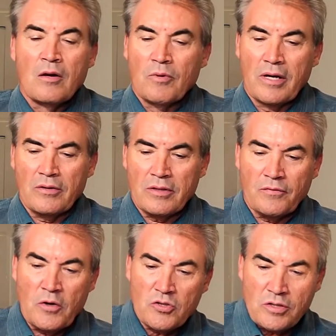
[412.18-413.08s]
Well,
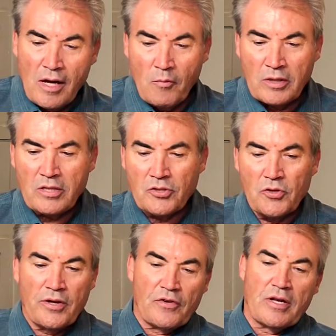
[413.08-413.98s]
I went to 2
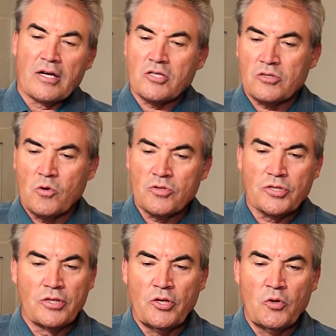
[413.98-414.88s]
different doctors. Of course,
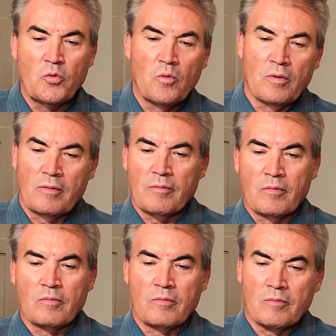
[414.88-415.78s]
you
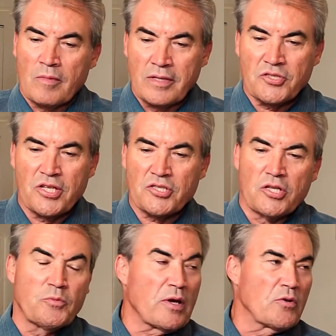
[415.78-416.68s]

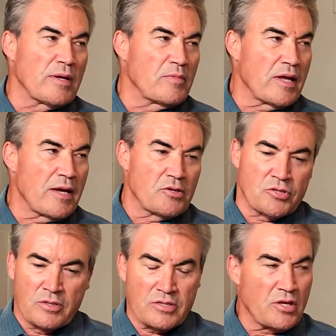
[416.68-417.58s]
insisted that we go to MD
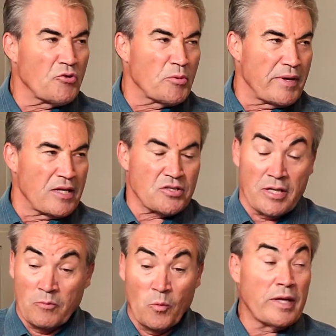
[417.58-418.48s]
Anderson because they were the best,
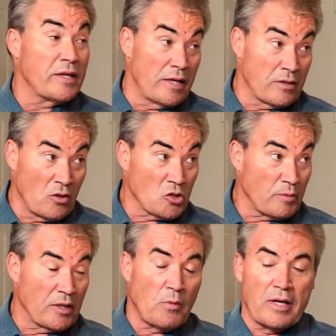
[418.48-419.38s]
and we did, and
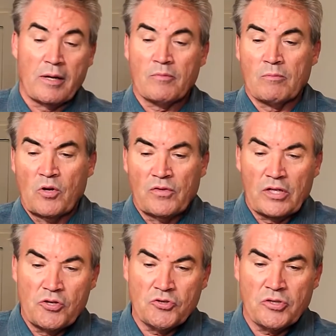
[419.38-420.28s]
ultimately wound up moving
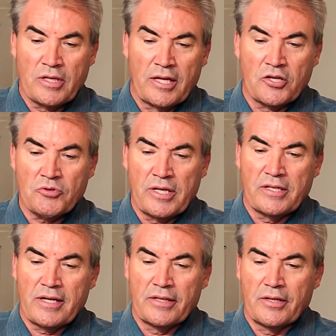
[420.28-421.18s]
to Houston, getting
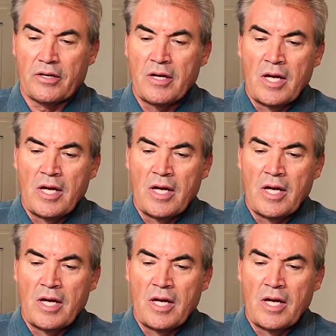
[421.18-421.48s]
treated down there.